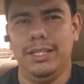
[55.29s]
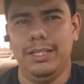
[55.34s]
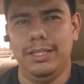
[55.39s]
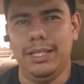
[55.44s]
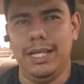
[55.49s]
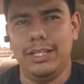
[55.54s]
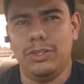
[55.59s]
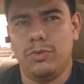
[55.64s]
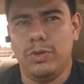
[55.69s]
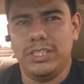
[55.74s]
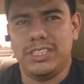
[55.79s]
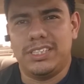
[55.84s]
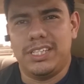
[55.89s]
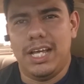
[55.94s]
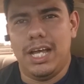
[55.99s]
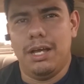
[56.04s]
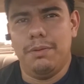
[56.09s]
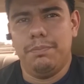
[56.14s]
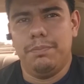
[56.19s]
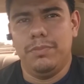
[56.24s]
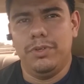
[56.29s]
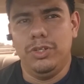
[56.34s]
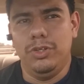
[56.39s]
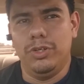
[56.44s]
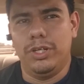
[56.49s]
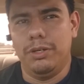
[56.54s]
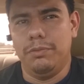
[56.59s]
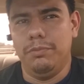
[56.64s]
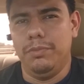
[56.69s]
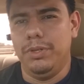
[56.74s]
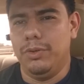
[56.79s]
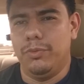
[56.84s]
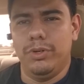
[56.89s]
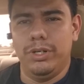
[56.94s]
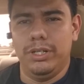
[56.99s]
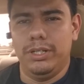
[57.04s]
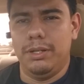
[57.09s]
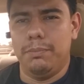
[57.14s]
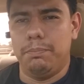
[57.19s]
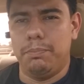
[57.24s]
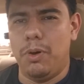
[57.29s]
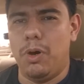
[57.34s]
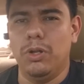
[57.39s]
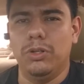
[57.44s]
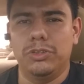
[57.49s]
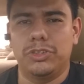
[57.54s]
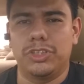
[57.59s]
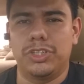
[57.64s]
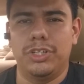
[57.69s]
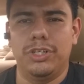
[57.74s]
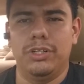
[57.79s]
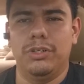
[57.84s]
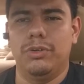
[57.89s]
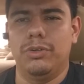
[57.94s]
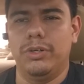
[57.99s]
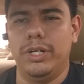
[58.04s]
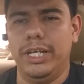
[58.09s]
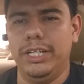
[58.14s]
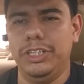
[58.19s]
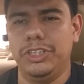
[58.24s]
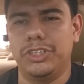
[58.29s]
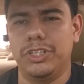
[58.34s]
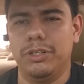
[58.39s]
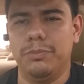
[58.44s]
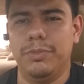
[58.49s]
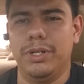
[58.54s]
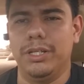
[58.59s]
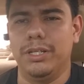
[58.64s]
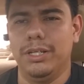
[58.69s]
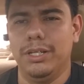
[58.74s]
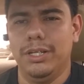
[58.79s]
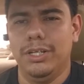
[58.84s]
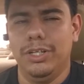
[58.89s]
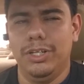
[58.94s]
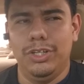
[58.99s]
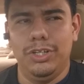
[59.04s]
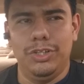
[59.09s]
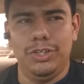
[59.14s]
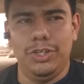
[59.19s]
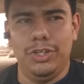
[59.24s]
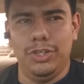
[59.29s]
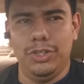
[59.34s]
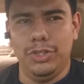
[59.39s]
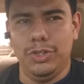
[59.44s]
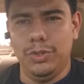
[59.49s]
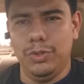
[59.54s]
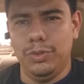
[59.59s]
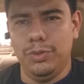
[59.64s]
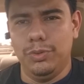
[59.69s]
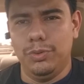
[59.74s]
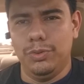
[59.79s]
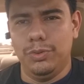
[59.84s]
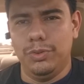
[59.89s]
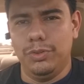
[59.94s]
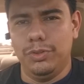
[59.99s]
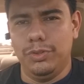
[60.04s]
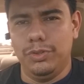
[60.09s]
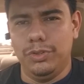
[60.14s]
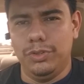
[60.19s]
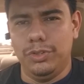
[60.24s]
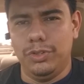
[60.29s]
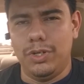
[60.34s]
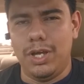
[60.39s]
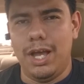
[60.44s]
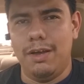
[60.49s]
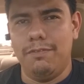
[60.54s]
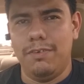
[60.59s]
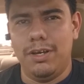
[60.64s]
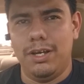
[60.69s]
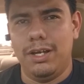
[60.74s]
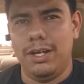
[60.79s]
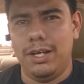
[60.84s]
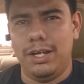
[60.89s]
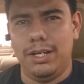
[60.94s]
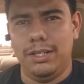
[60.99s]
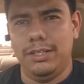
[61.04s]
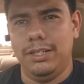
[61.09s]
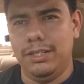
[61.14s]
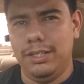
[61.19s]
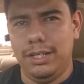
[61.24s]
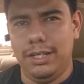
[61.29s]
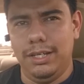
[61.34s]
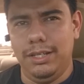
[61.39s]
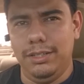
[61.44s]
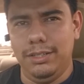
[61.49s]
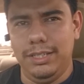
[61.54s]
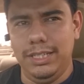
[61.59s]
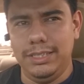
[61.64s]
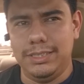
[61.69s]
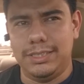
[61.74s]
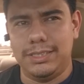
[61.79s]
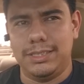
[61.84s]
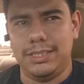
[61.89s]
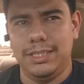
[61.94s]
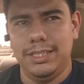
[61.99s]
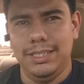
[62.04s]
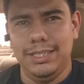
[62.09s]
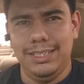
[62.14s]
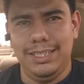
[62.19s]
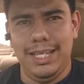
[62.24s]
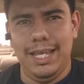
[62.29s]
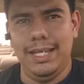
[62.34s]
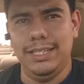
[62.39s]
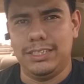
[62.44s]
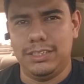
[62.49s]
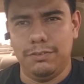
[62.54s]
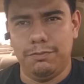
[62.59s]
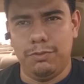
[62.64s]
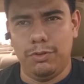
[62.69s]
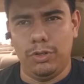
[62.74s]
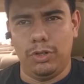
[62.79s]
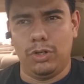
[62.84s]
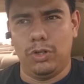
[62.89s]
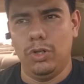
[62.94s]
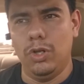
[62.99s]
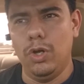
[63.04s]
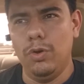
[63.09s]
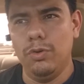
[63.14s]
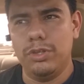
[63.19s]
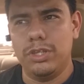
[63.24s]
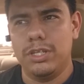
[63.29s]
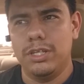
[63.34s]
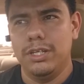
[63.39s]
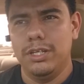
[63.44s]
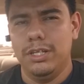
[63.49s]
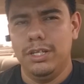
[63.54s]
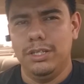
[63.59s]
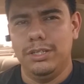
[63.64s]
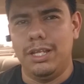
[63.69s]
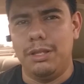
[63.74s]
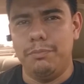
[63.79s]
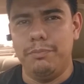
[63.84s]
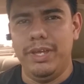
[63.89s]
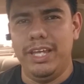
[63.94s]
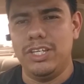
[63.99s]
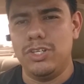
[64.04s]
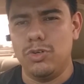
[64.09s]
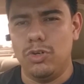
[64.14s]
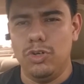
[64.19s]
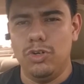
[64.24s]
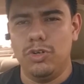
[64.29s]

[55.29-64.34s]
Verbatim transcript: not dressed up. You can be wearing a polo shirt or any shirt, but you you have a, uh, a uh, this taste for clothes that makes you